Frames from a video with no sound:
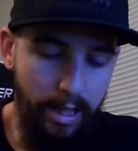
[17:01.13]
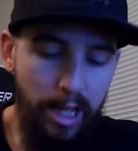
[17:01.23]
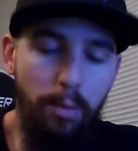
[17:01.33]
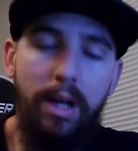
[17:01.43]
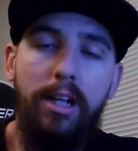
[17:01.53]

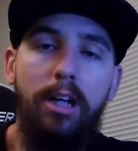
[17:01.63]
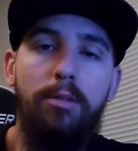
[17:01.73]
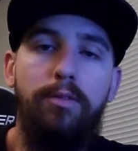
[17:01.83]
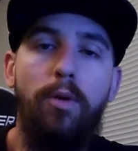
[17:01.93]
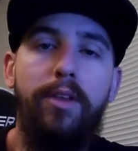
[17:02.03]
Anyway,
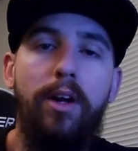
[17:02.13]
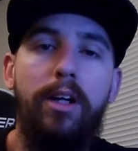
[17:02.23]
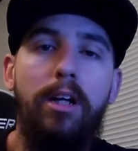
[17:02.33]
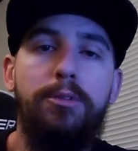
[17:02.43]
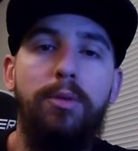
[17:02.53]

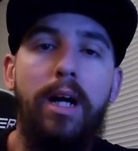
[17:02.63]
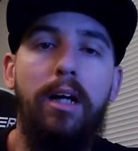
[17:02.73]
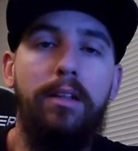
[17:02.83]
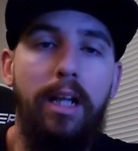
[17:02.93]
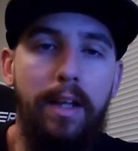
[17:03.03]
4:30 comes
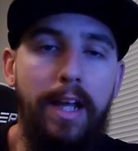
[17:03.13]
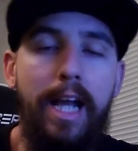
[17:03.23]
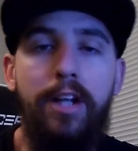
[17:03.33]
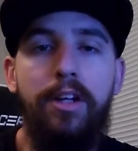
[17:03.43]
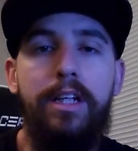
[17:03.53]
around, they
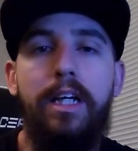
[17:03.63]
hand you a